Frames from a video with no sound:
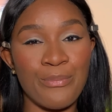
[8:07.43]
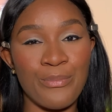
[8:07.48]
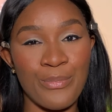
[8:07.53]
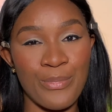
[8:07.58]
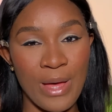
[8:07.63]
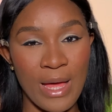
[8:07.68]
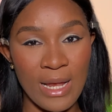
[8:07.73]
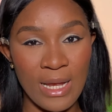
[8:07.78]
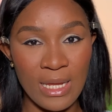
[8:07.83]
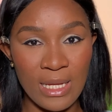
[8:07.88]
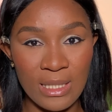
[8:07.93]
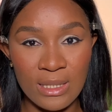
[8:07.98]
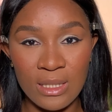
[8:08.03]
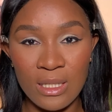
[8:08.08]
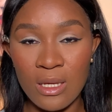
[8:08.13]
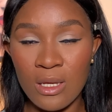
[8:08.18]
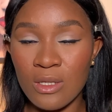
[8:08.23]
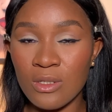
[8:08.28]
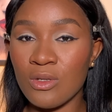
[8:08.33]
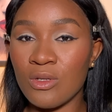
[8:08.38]
Palette.
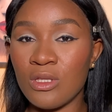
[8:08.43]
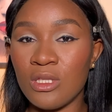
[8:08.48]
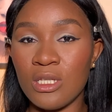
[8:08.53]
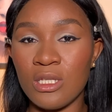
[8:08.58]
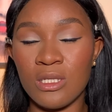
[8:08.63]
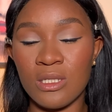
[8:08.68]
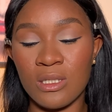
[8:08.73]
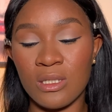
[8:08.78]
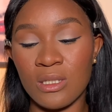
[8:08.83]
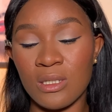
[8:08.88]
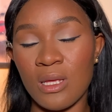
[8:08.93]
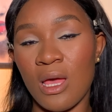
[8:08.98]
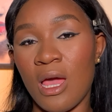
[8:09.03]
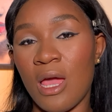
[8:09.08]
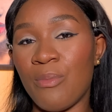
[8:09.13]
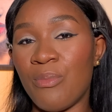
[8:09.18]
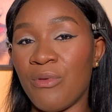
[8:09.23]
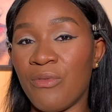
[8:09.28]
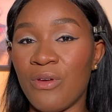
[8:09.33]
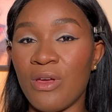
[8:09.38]
So this I
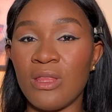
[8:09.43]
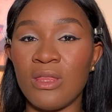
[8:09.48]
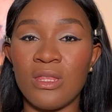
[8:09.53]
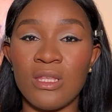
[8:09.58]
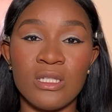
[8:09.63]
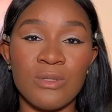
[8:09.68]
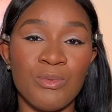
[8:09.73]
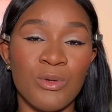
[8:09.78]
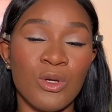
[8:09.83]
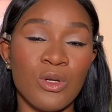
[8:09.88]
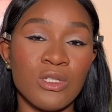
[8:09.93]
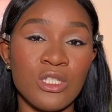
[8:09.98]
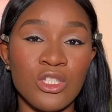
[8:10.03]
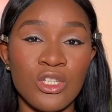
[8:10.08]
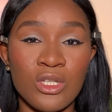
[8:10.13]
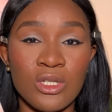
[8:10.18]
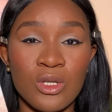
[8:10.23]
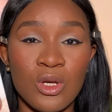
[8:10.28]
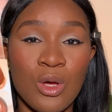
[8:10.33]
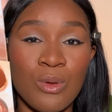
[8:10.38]
prefer this because it
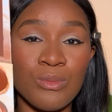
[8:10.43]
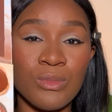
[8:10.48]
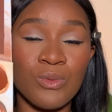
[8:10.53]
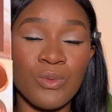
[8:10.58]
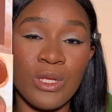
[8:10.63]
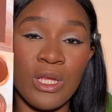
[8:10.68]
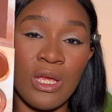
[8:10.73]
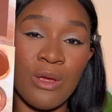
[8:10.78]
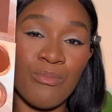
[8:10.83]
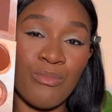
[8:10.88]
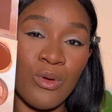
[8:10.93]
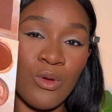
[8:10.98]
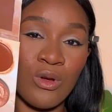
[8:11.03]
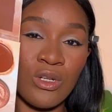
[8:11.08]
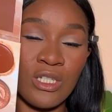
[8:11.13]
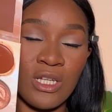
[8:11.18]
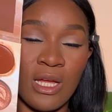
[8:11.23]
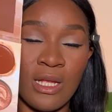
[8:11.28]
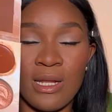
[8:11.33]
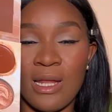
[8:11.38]
just comes with a blush
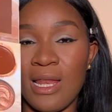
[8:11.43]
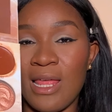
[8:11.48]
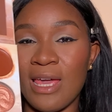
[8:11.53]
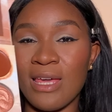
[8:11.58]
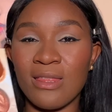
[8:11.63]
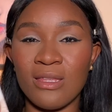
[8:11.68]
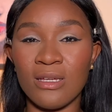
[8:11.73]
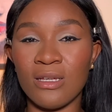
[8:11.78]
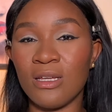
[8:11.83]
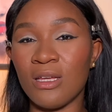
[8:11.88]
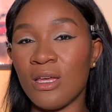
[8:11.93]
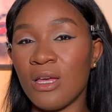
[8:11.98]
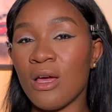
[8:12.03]
and I like the